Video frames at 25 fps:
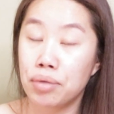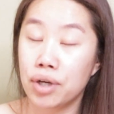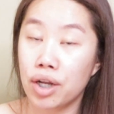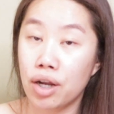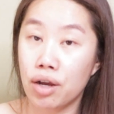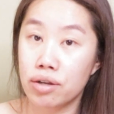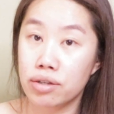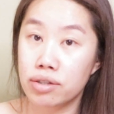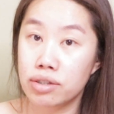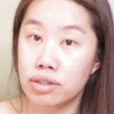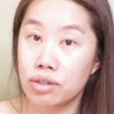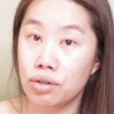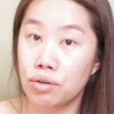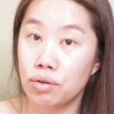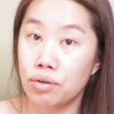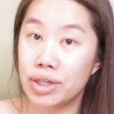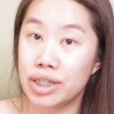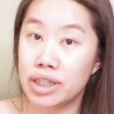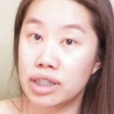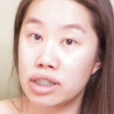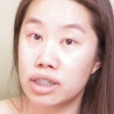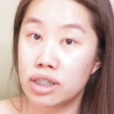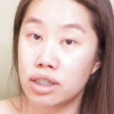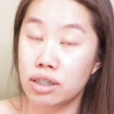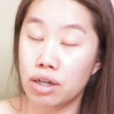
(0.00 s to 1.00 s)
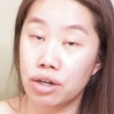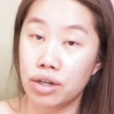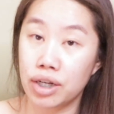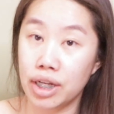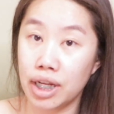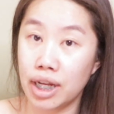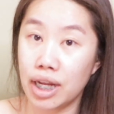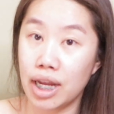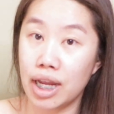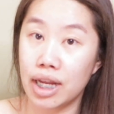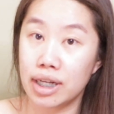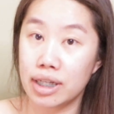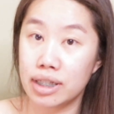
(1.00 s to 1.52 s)
but also it's
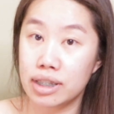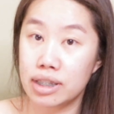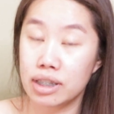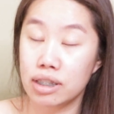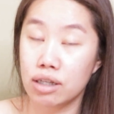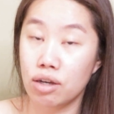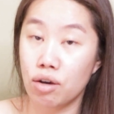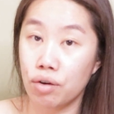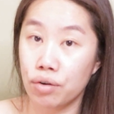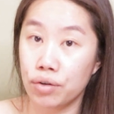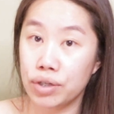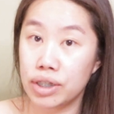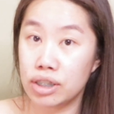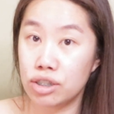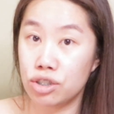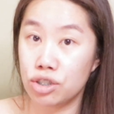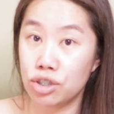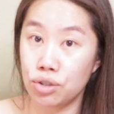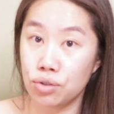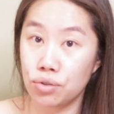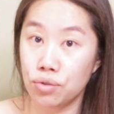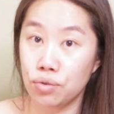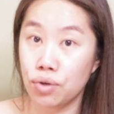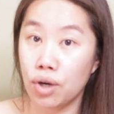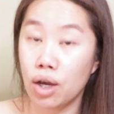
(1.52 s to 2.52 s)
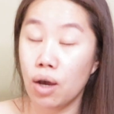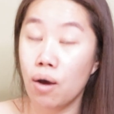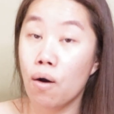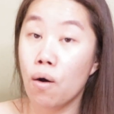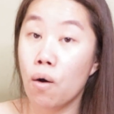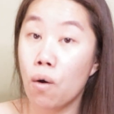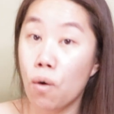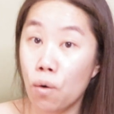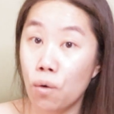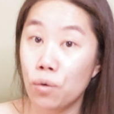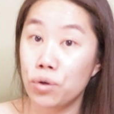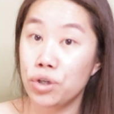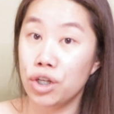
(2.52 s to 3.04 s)
sturdy and it's going to
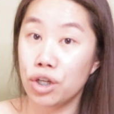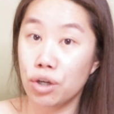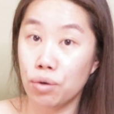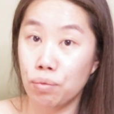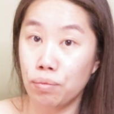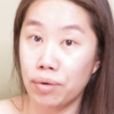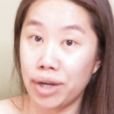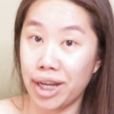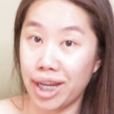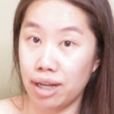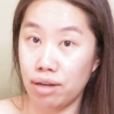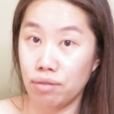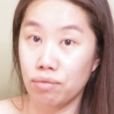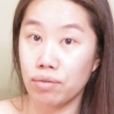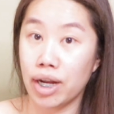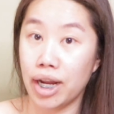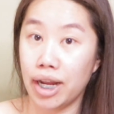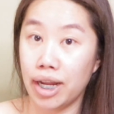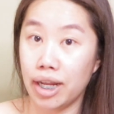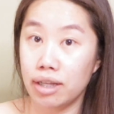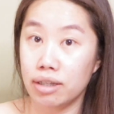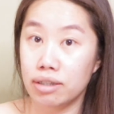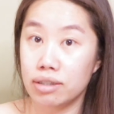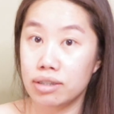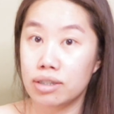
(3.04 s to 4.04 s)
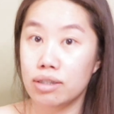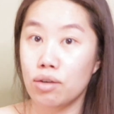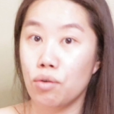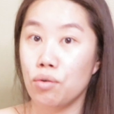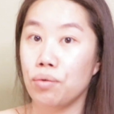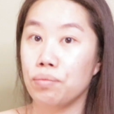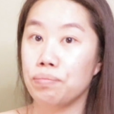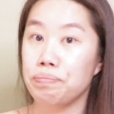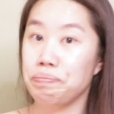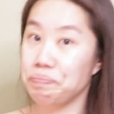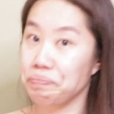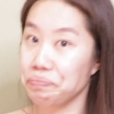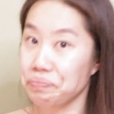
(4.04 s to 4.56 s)
hold your weight, right?
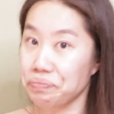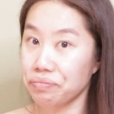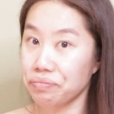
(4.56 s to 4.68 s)
So